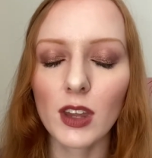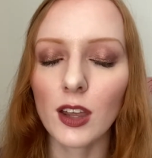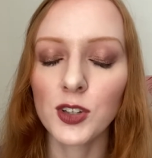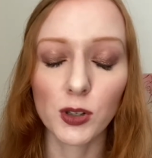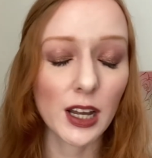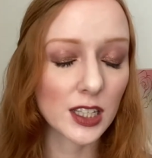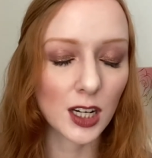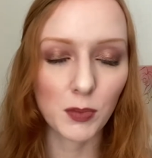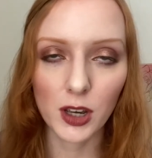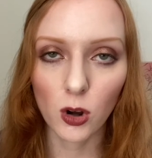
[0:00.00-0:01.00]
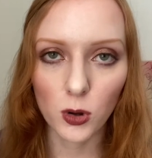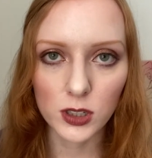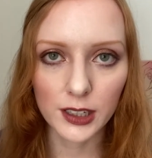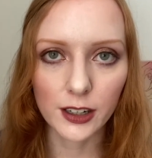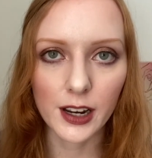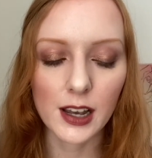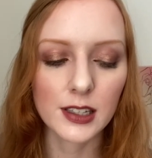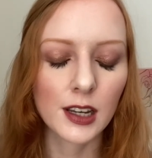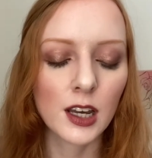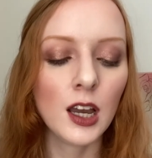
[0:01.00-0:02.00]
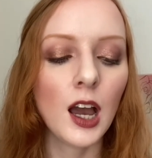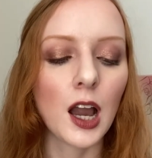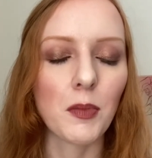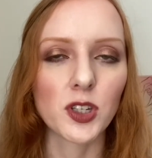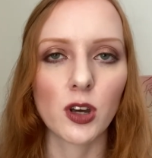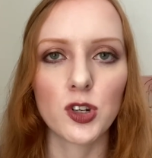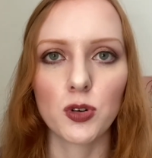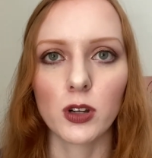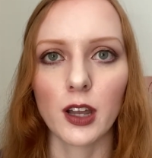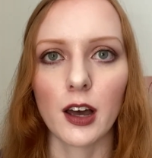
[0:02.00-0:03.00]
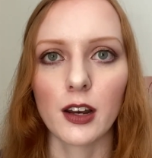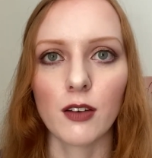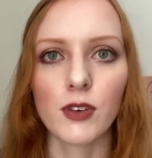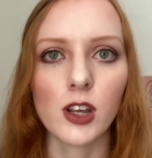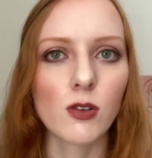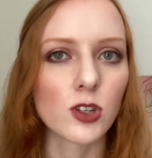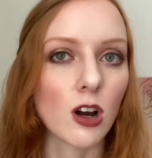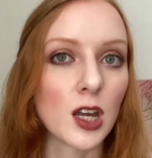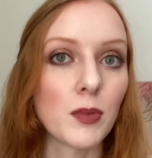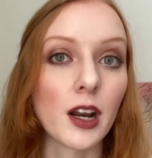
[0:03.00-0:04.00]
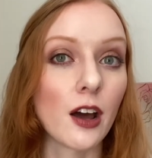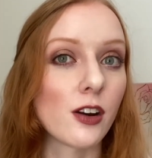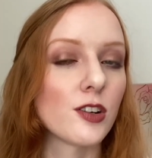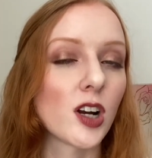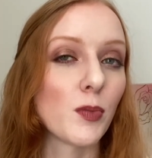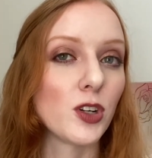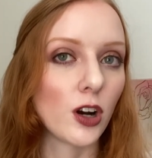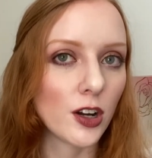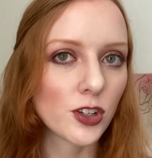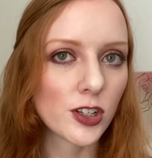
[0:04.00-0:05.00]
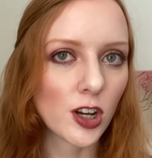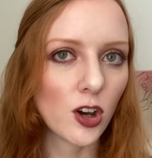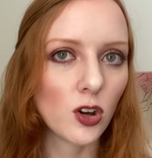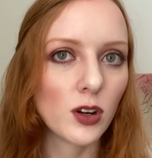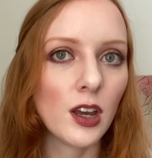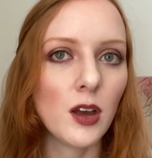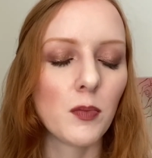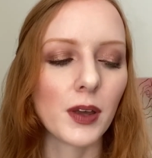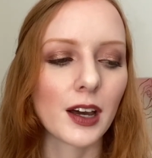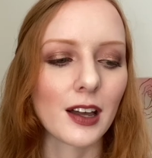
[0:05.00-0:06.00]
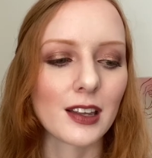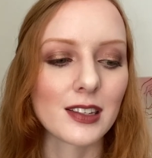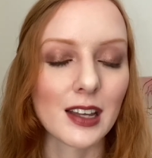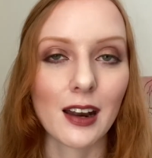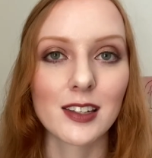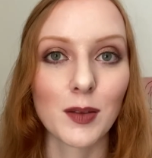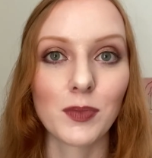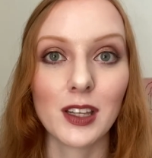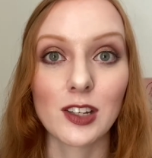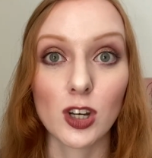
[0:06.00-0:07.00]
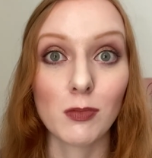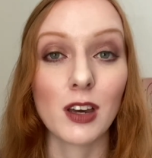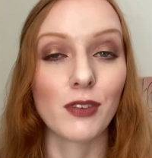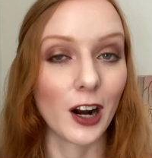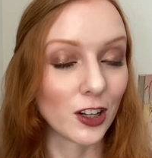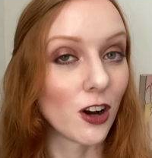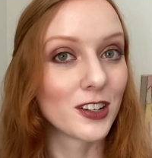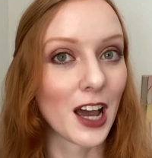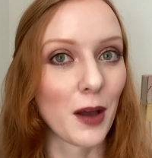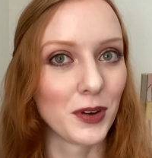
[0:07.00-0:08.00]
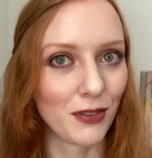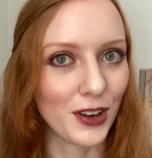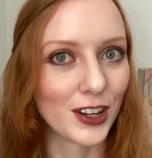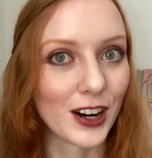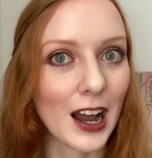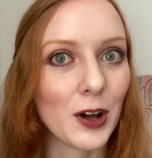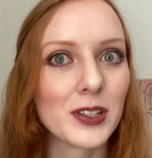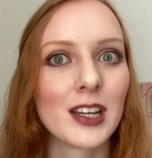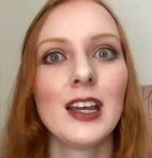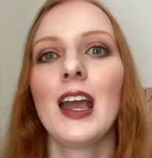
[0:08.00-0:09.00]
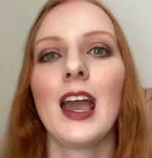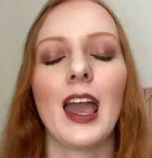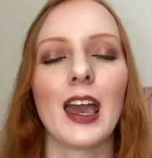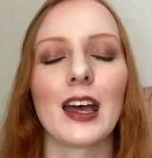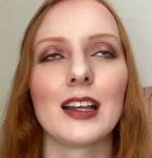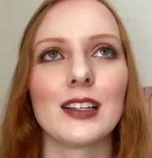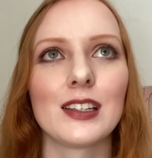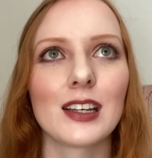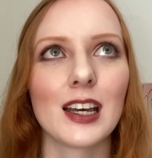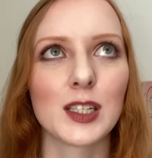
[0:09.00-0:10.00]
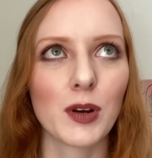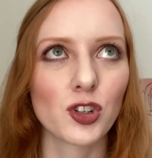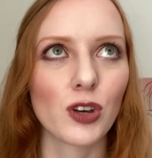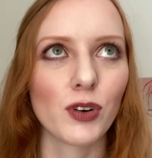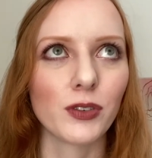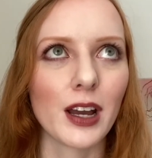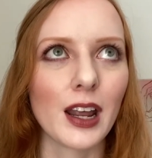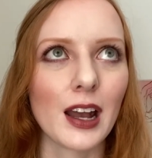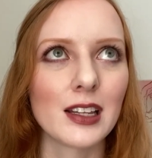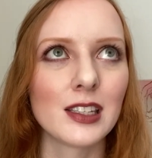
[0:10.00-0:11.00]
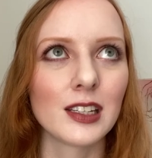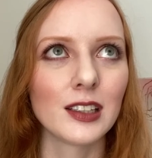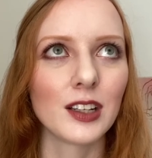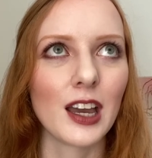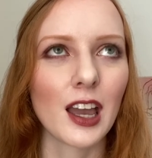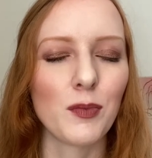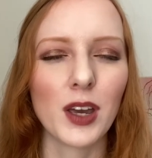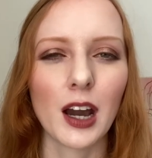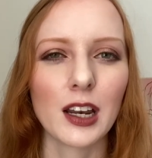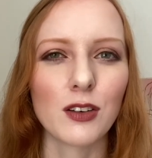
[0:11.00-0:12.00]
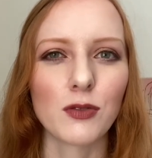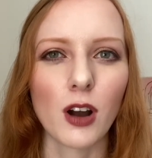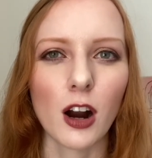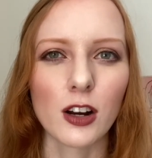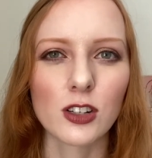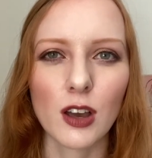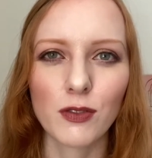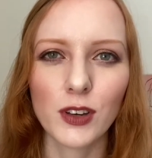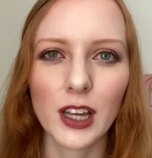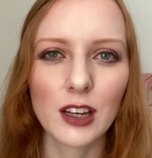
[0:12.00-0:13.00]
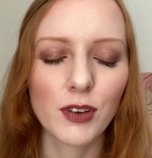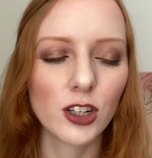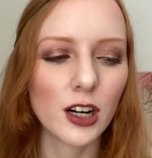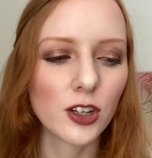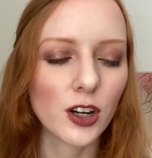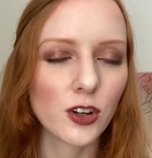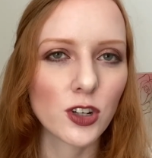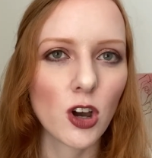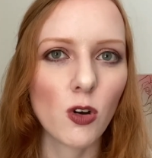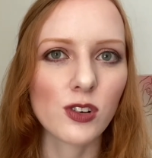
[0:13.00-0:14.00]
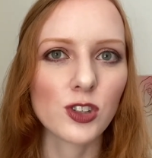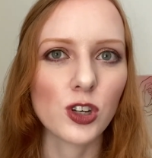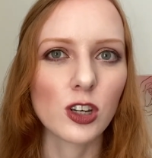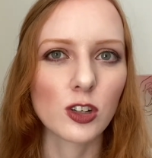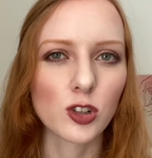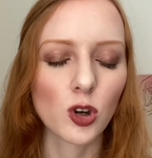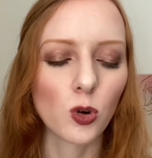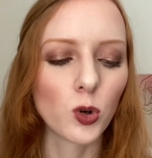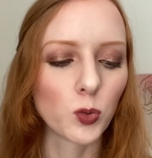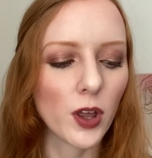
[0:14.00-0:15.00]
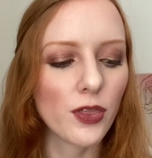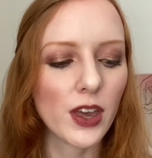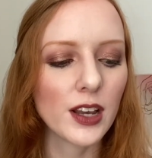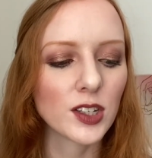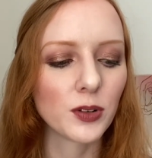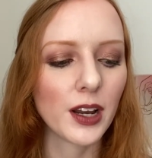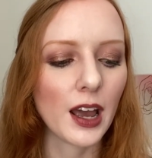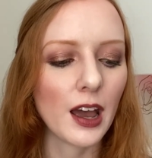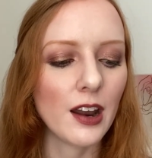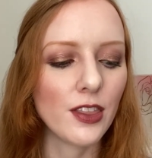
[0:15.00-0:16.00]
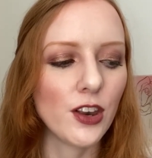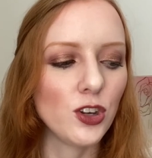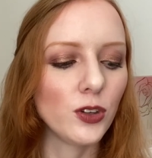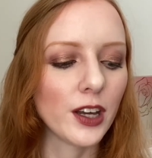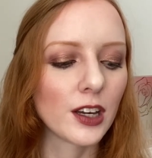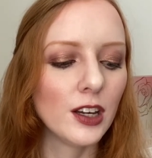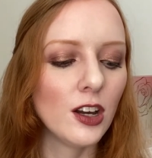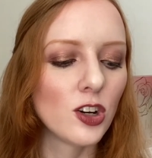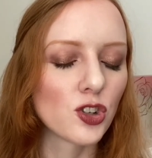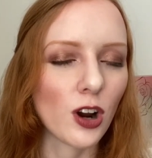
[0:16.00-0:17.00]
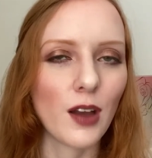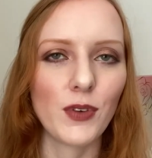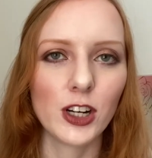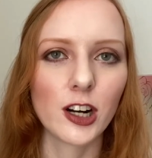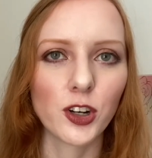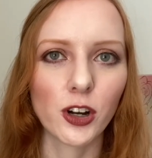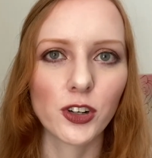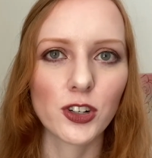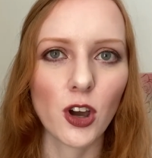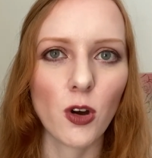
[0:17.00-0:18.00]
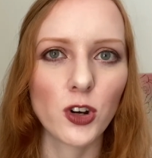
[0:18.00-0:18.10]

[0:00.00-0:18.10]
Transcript: So that's going to be a whole series. I'm also going to do a lot of videos talking about how to determine your undertone, because that is something that took me a very long time to figure out. And especially for redheads, it can be kind of hard to, I feel like, figure out your undertone because you get told one thing as a redhead and then you like try and figure out your undertone.